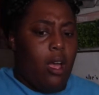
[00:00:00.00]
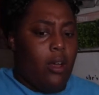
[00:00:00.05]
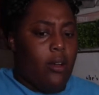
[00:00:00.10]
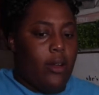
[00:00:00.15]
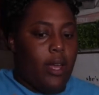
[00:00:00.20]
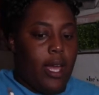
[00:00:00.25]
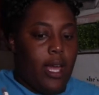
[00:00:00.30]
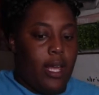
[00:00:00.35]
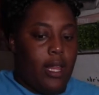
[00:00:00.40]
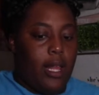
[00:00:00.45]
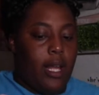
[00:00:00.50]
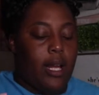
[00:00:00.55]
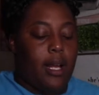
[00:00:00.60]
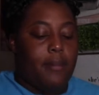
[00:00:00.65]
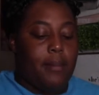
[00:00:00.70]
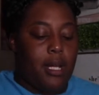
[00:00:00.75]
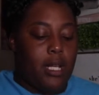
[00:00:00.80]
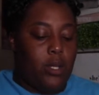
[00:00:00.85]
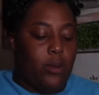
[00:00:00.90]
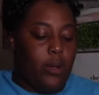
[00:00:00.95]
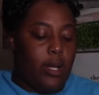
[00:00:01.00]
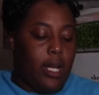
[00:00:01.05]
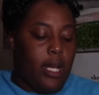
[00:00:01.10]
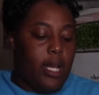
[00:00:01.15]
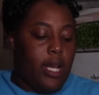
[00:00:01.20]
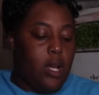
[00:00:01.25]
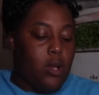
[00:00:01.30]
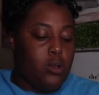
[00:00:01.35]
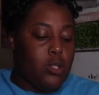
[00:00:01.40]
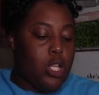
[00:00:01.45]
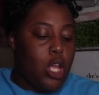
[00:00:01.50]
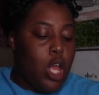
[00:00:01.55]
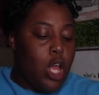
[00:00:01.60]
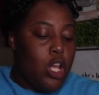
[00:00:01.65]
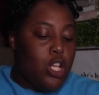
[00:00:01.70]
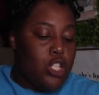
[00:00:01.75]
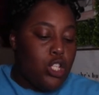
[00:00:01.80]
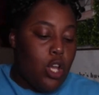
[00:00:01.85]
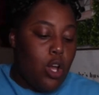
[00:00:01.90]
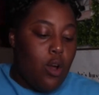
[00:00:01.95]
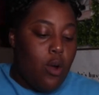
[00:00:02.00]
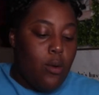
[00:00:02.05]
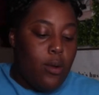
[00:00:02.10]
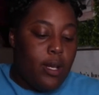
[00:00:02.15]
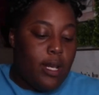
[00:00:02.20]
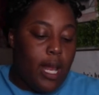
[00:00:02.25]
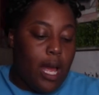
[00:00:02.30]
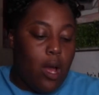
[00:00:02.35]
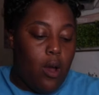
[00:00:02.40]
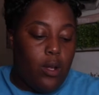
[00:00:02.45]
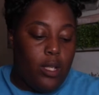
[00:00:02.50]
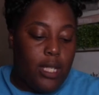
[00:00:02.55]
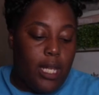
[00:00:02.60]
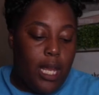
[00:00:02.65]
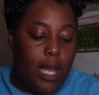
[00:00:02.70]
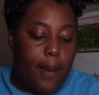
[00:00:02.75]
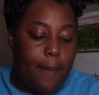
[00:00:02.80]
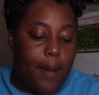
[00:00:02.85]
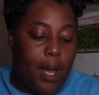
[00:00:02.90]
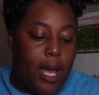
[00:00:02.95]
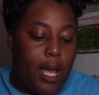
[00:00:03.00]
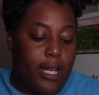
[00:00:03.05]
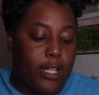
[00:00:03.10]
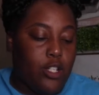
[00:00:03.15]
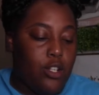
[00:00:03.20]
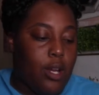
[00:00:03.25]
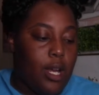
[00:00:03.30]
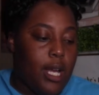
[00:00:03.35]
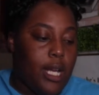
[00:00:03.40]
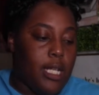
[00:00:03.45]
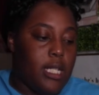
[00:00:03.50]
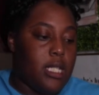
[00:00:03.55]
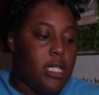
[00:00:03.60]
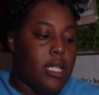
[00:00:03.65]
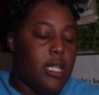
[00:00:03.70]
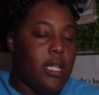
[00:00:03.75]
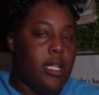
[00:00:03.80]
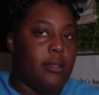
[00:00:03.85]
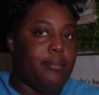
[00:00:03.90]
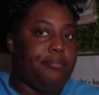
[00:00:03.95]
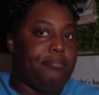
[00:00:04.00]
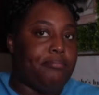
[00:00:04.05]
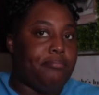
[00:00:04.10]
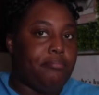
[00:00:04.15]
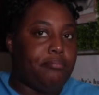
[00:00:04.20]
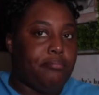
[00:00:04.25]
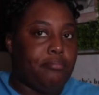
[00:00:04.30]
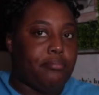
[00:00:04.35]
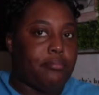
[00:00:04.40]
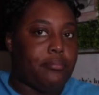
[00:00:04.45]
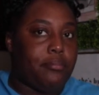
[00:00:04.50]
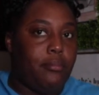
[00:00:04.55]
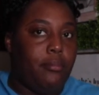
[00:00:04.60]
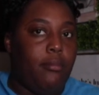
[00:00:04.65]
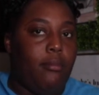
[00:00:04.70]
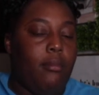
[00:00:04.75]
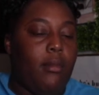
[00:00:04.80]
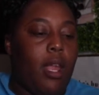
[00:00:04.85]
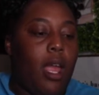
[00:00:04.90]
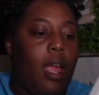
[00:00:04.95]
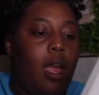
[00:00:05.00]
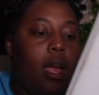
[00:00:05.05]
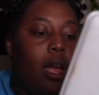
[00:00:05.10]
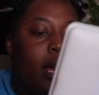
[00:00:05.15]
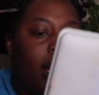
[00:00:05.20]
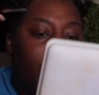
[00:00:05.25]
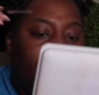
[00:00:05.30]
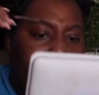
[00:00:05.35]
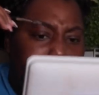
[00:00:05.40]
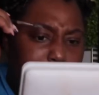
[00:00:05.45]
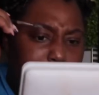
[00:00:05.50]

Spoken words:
okay, like I'm not doing anything else. So not only am I trying to get